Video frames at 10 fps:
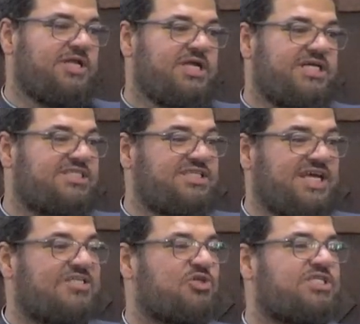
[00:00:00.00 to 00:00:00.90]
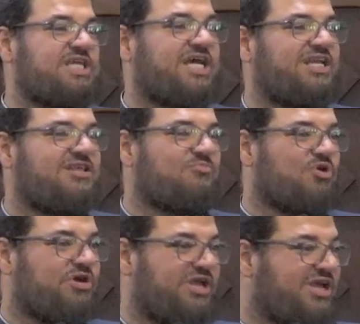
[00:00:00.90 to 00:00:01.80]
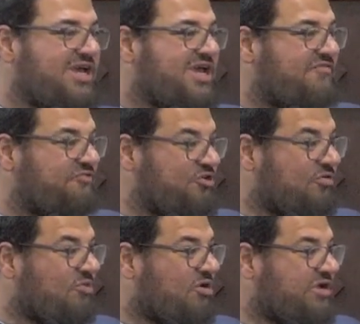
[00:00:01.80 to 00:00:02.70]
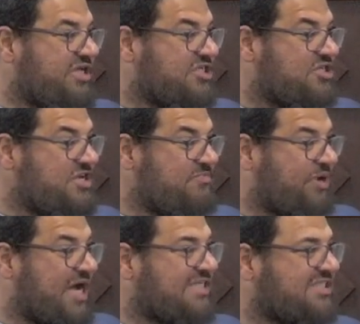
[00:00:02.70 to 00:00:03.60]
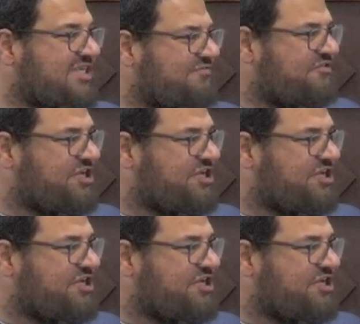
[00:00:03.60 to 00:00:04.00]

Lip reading: He said, that's exactly the morning. If your morning is positive,